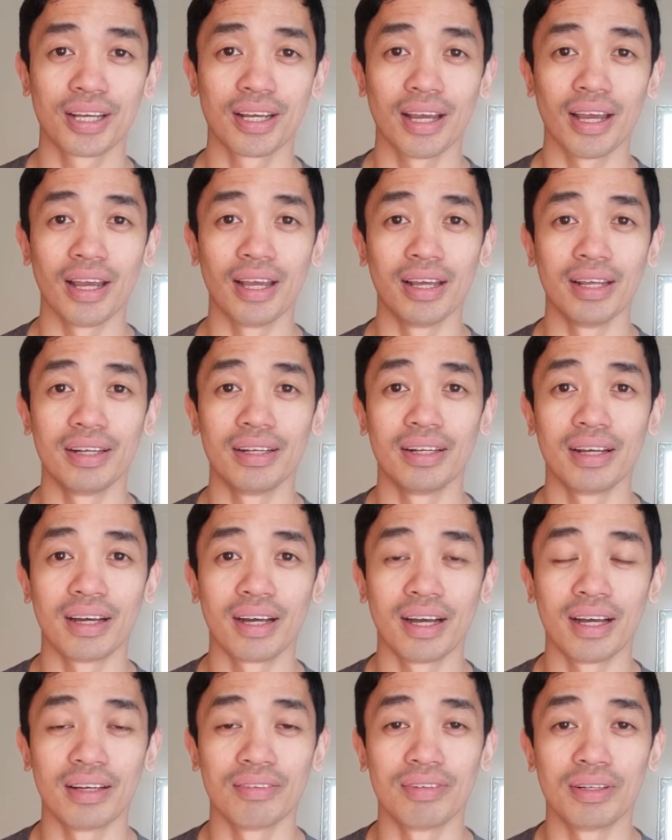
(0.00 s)
and
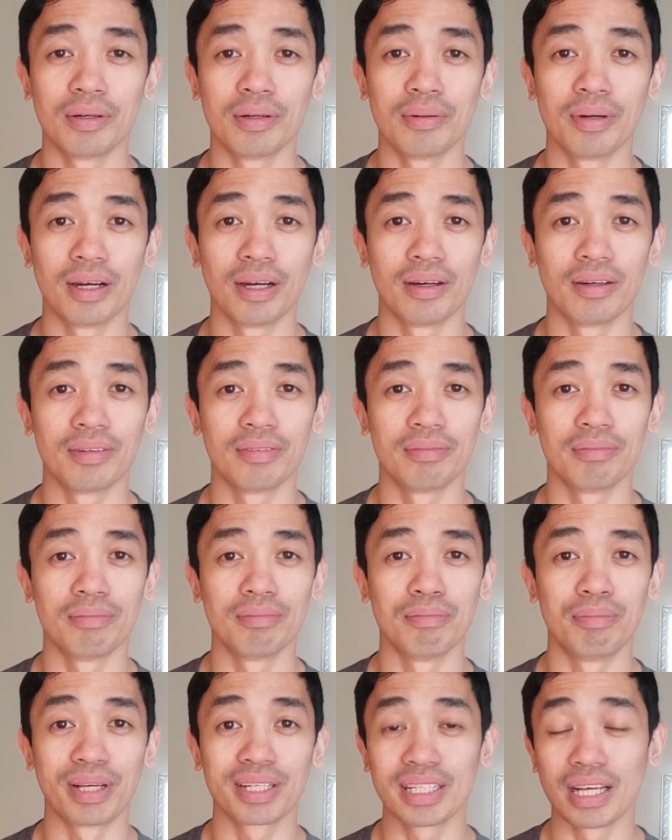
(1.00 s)
I have a
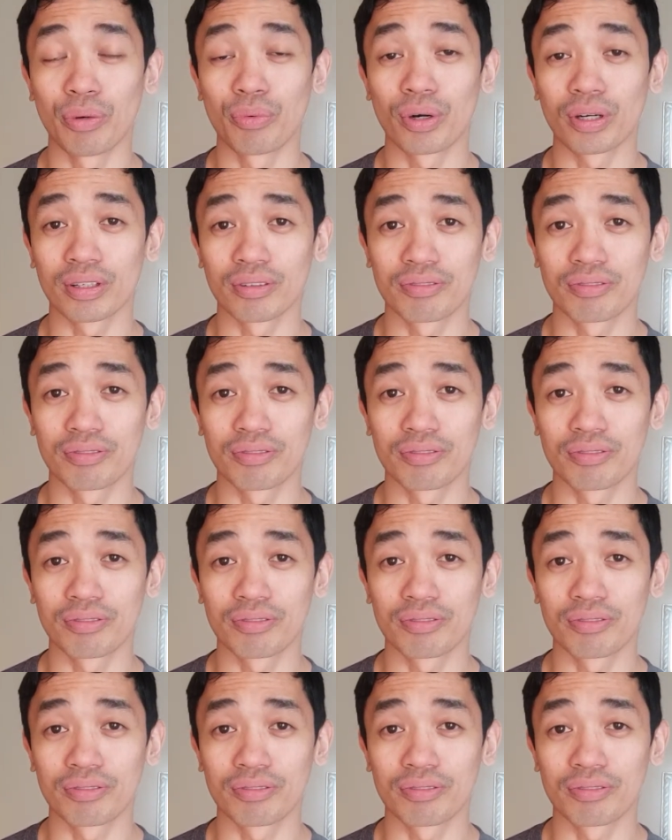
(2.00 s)
big network